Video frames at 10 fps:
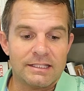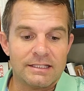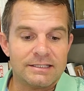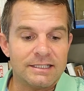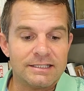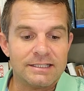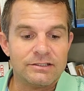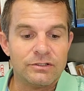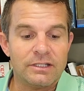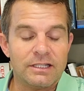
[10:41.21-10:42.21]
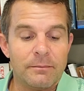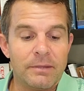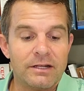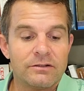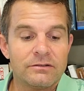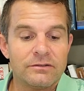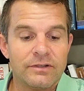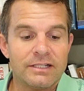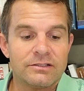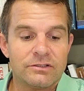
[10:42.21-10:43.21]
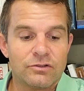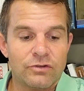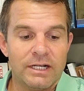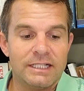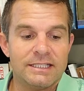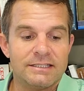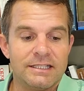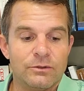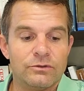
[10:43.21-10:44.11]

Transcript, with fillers: let's see, it says you can get a medical device credit that is equal